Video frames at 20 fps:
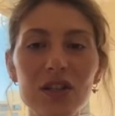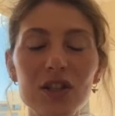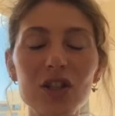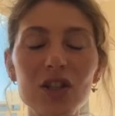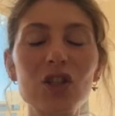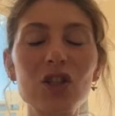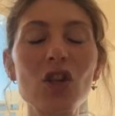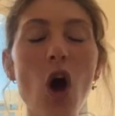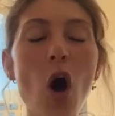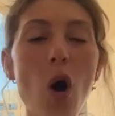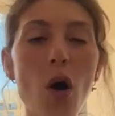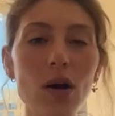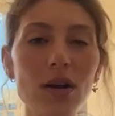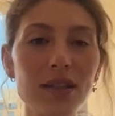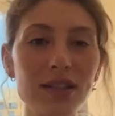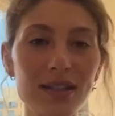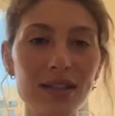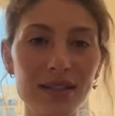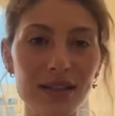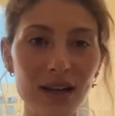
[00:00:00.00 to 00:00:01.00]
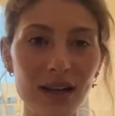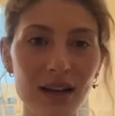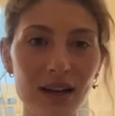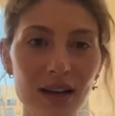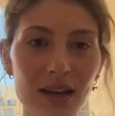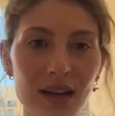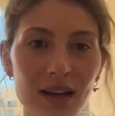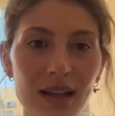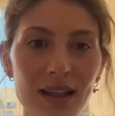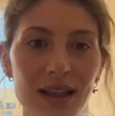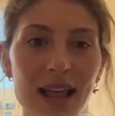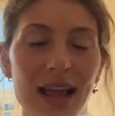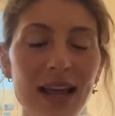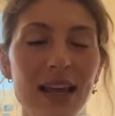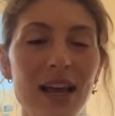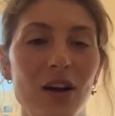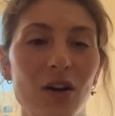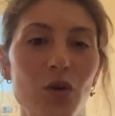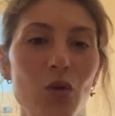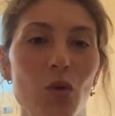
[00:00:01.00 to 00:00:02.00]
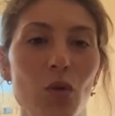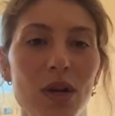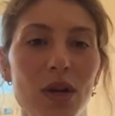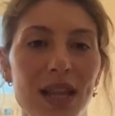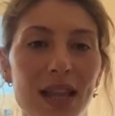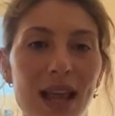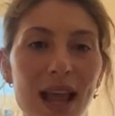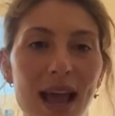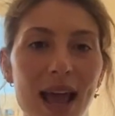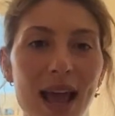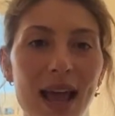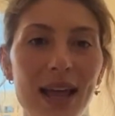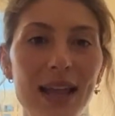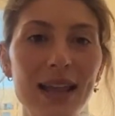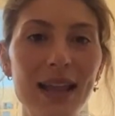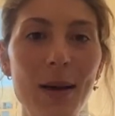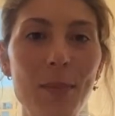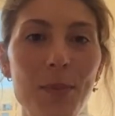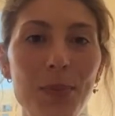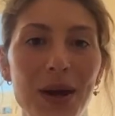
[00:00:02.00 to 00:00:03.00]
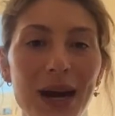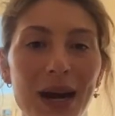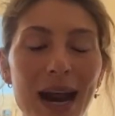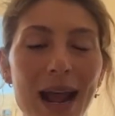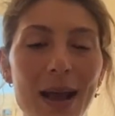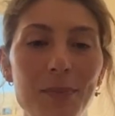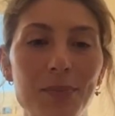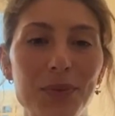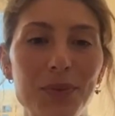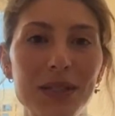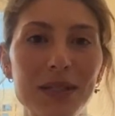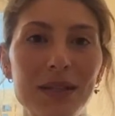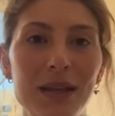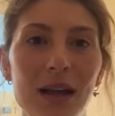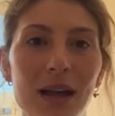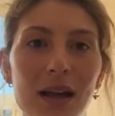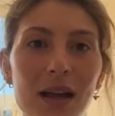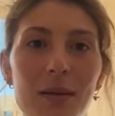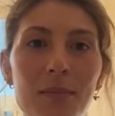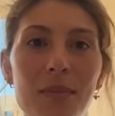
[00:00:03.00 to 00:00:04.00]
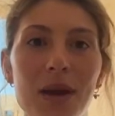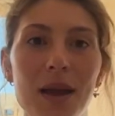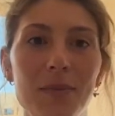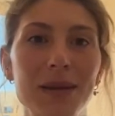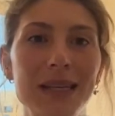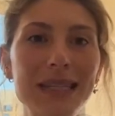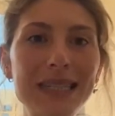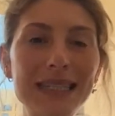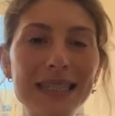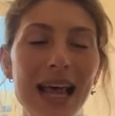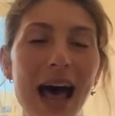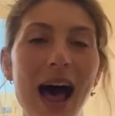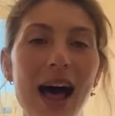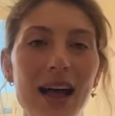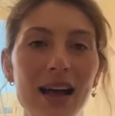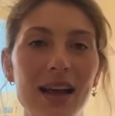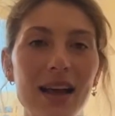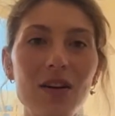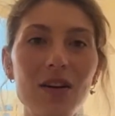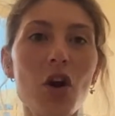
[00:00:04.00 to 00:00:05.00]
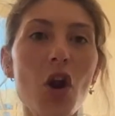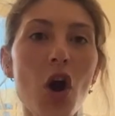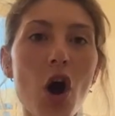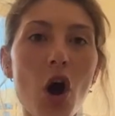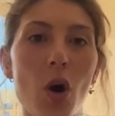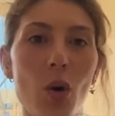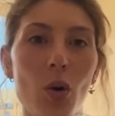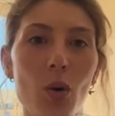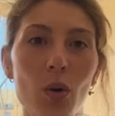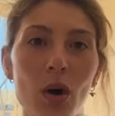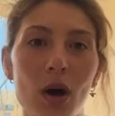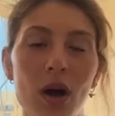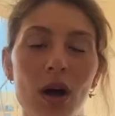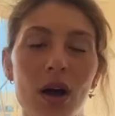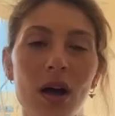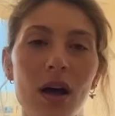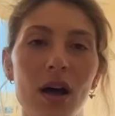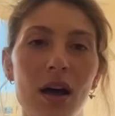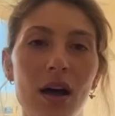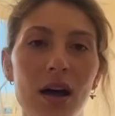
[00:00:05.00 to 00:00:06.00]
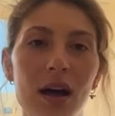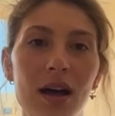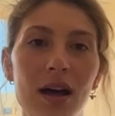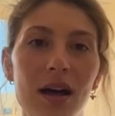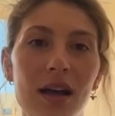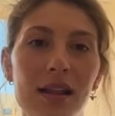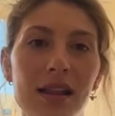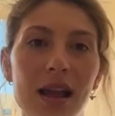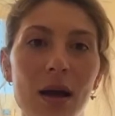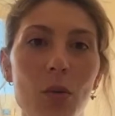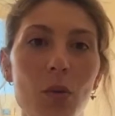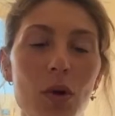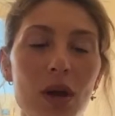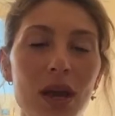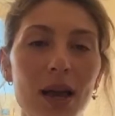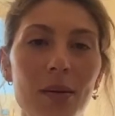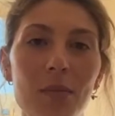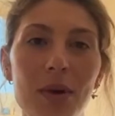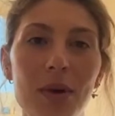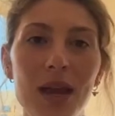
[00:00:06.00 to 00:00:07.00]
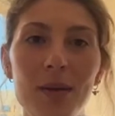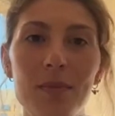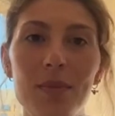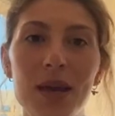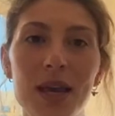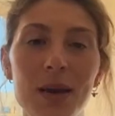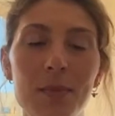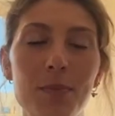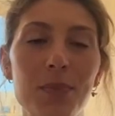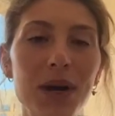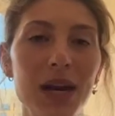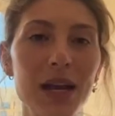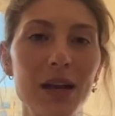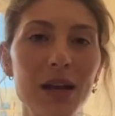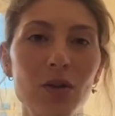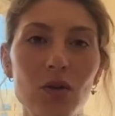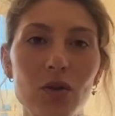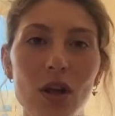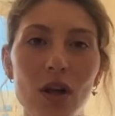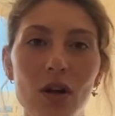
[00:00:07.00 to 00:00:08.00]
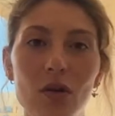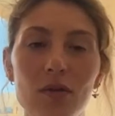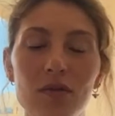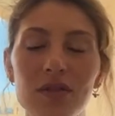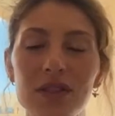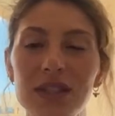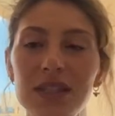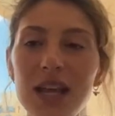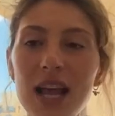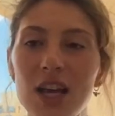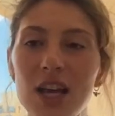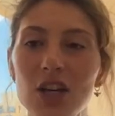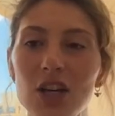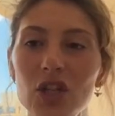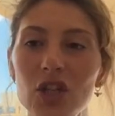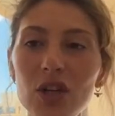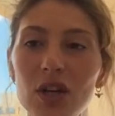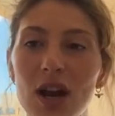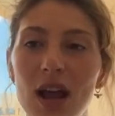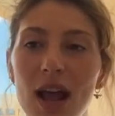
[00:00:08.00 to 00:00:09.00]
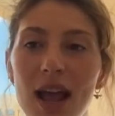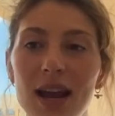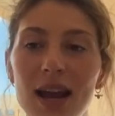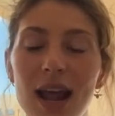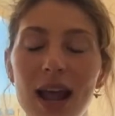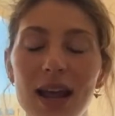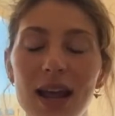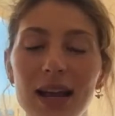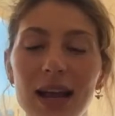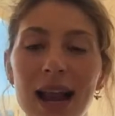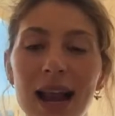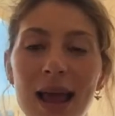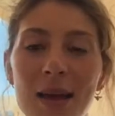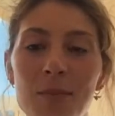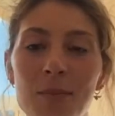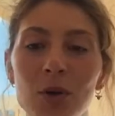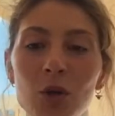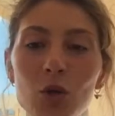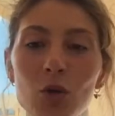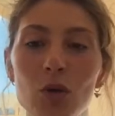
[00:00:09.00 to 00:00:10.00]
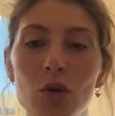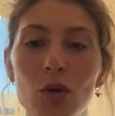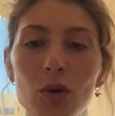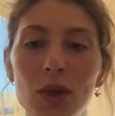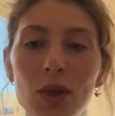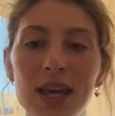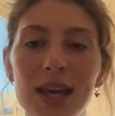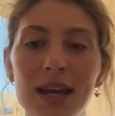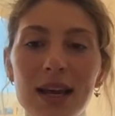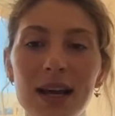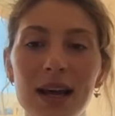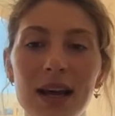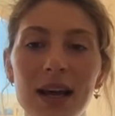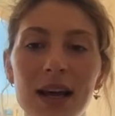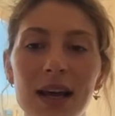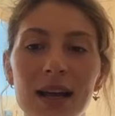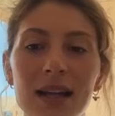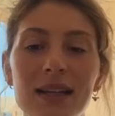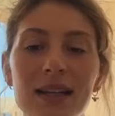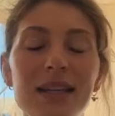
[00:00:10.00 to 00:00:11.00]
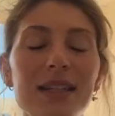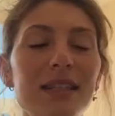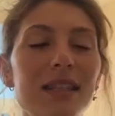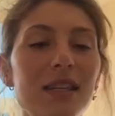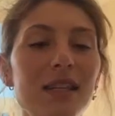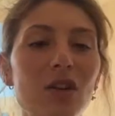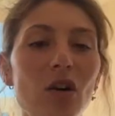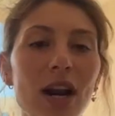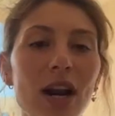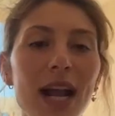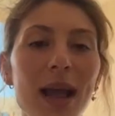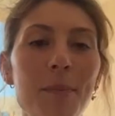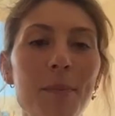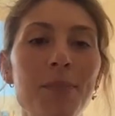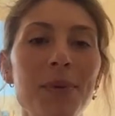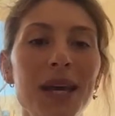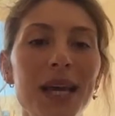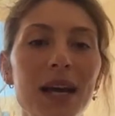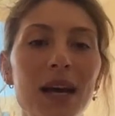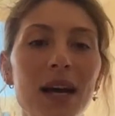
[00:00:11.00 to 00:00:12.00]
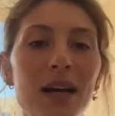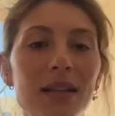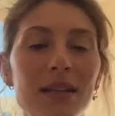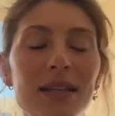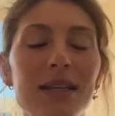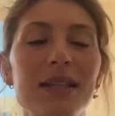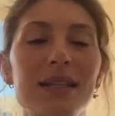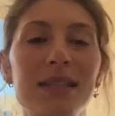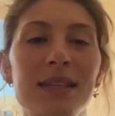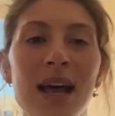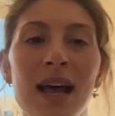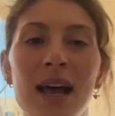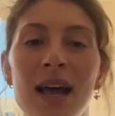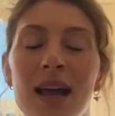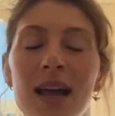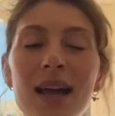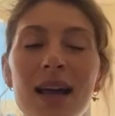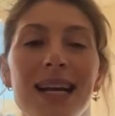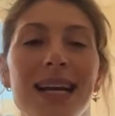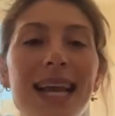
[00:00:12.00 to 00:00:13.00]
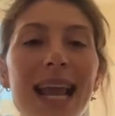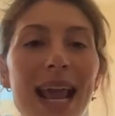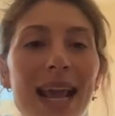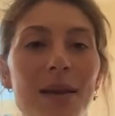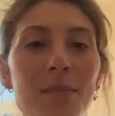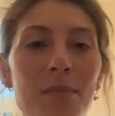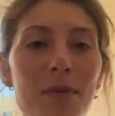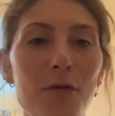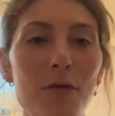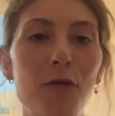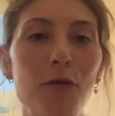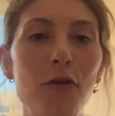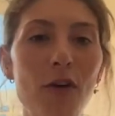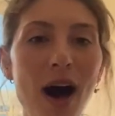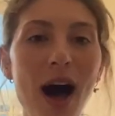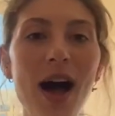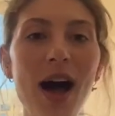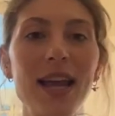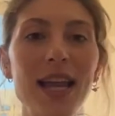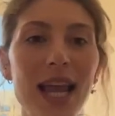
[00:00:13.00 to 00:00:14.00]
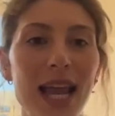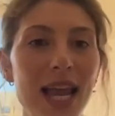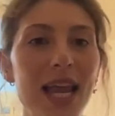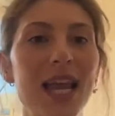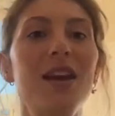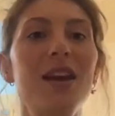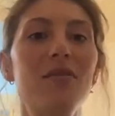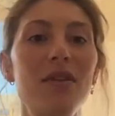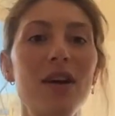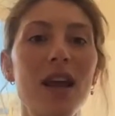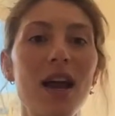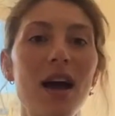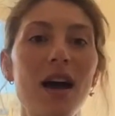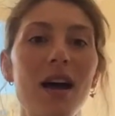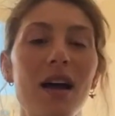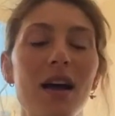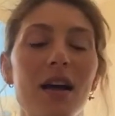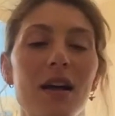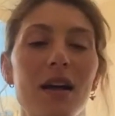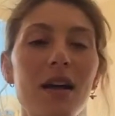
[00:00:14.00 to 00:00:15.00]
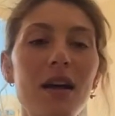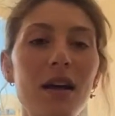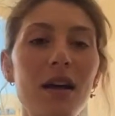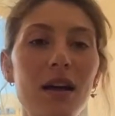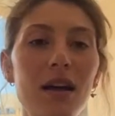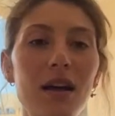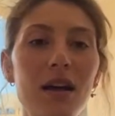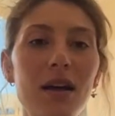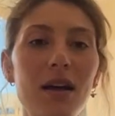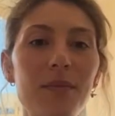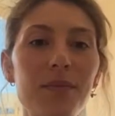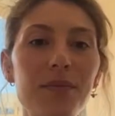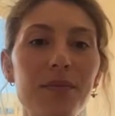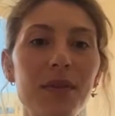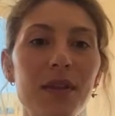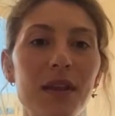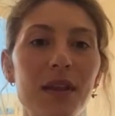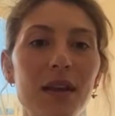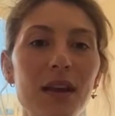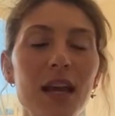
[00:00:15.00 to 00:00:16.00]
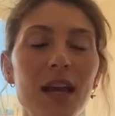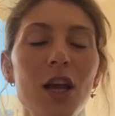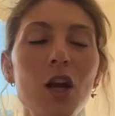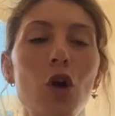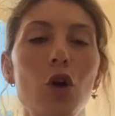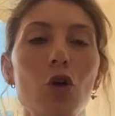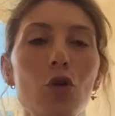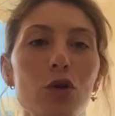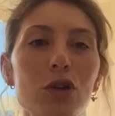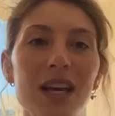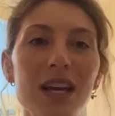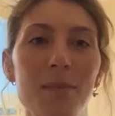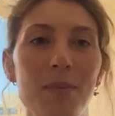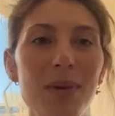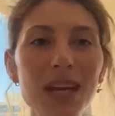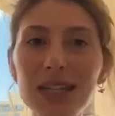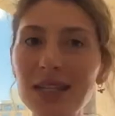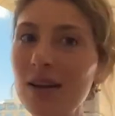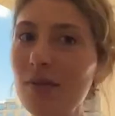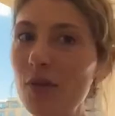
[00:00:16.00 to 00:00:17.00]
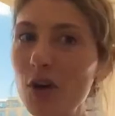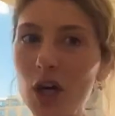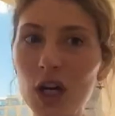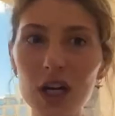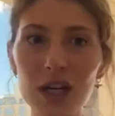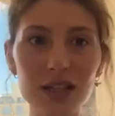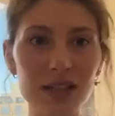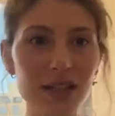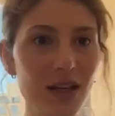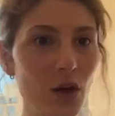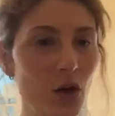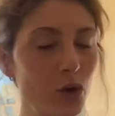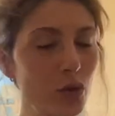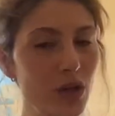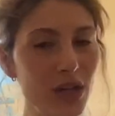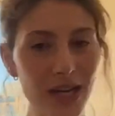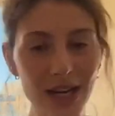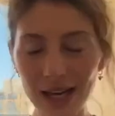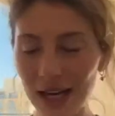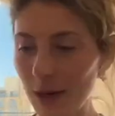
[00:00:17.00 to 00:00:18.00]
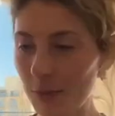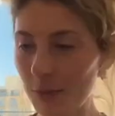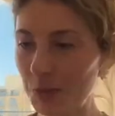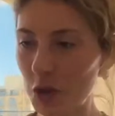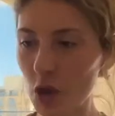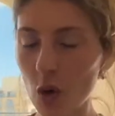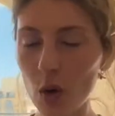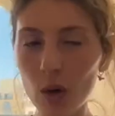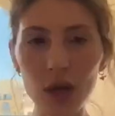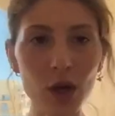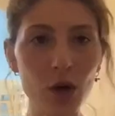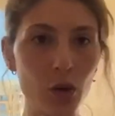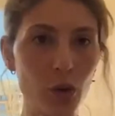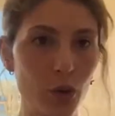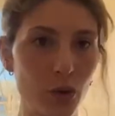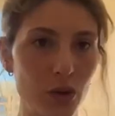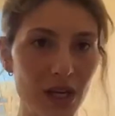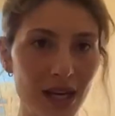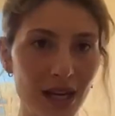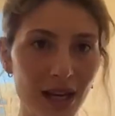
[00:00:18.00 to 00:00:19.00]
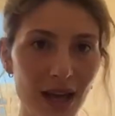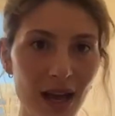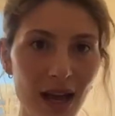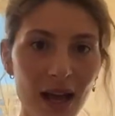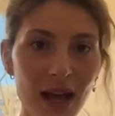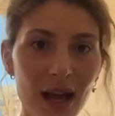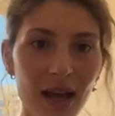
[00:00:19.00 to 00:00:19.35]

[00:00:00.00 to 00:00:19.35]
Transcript: stocks they are doing that that perhaps maybe Zak know uh, that we can maybe bring to the conversation? And, and Clem, do you think uh, this is going to get bigger, this uh, gamify area? um including metaverse including crypto including okay.